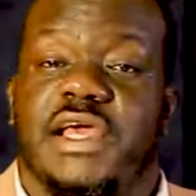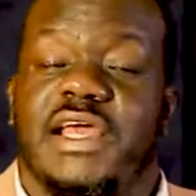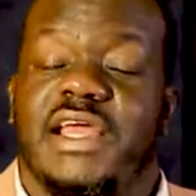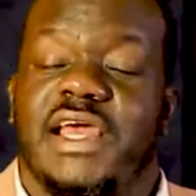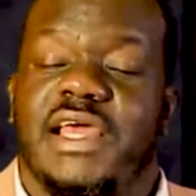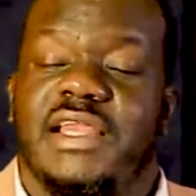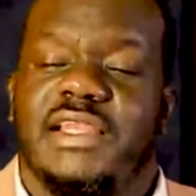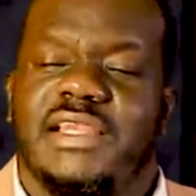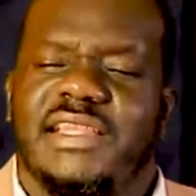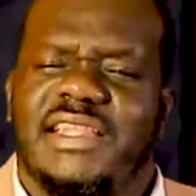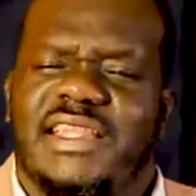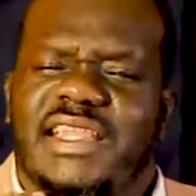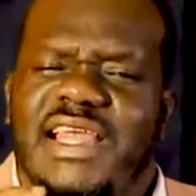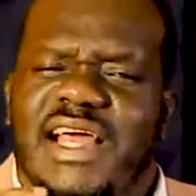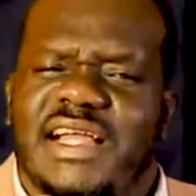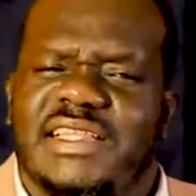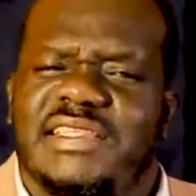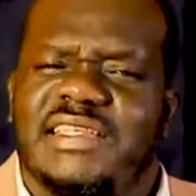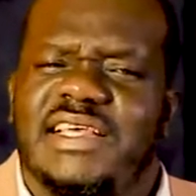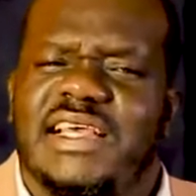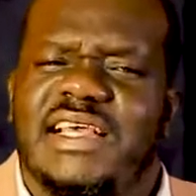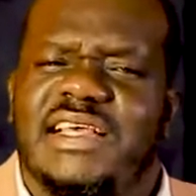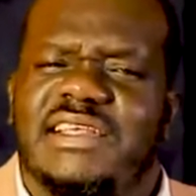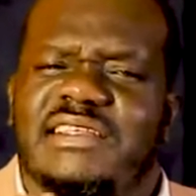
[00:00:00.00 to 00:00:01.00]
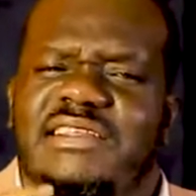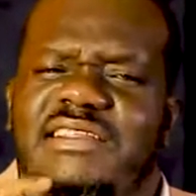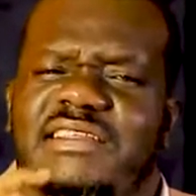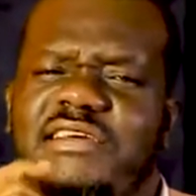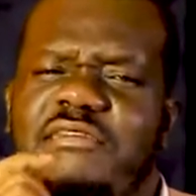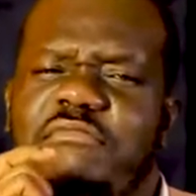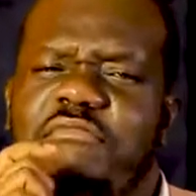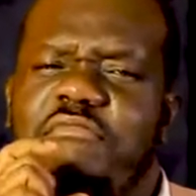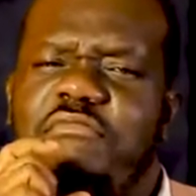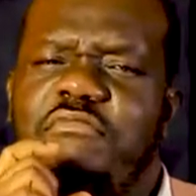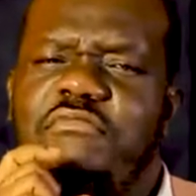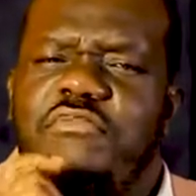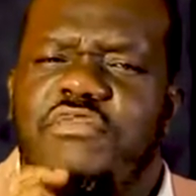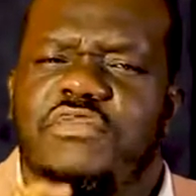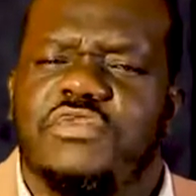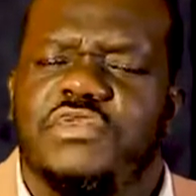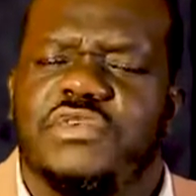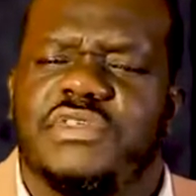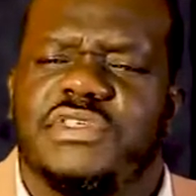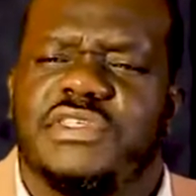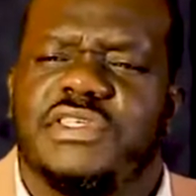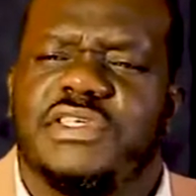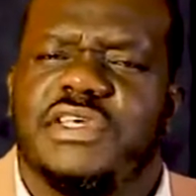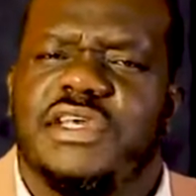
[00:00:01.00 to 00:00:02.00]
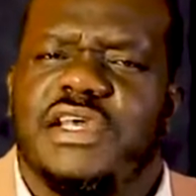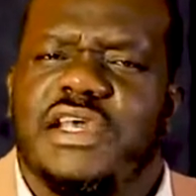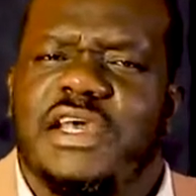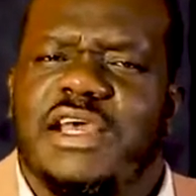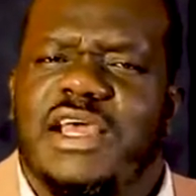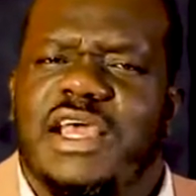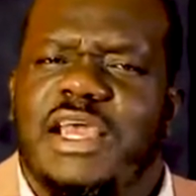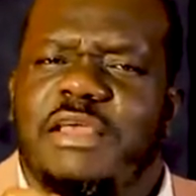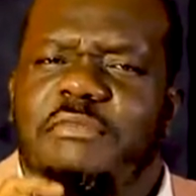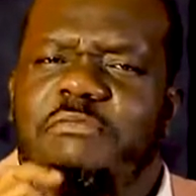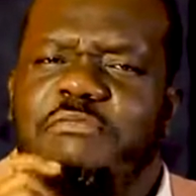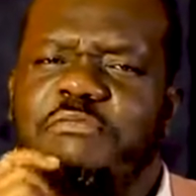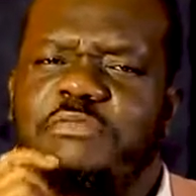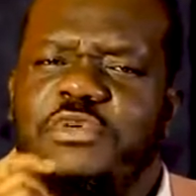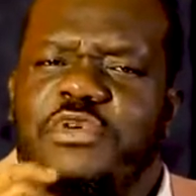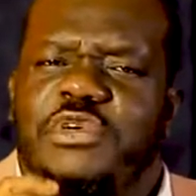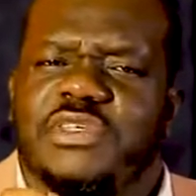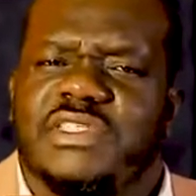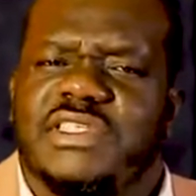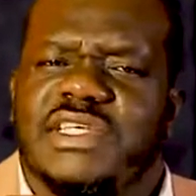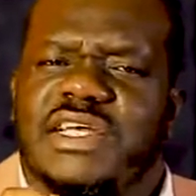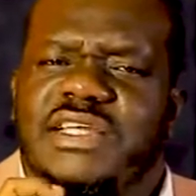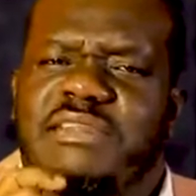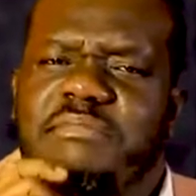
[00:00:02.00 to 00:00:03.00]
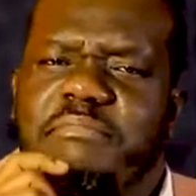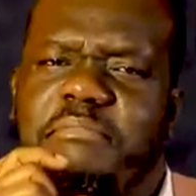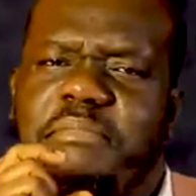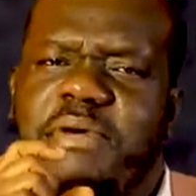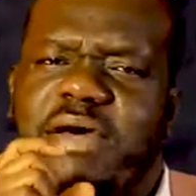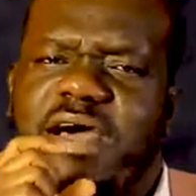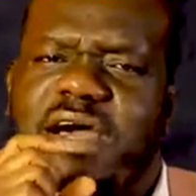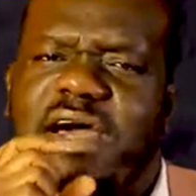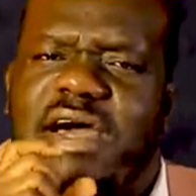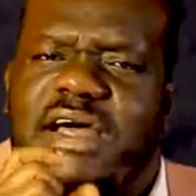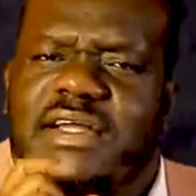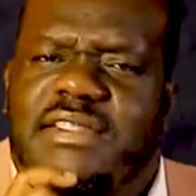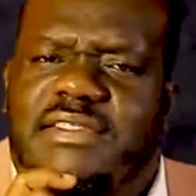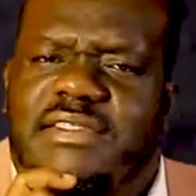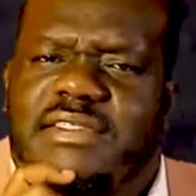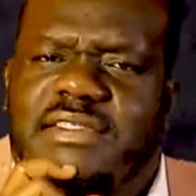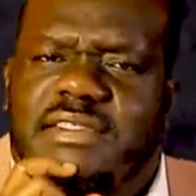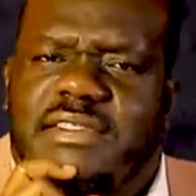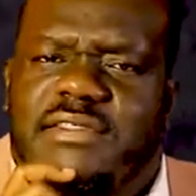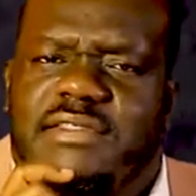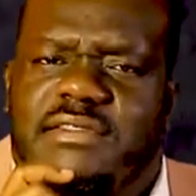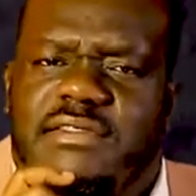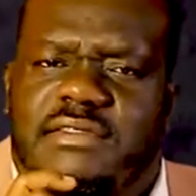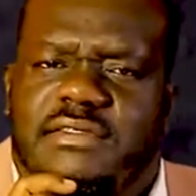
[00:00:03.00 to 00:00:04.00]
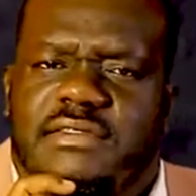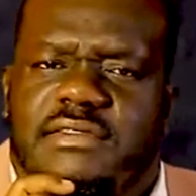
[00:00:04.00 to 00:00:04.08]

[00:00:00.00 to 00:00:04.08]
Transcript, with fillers: and, and that is the most important part.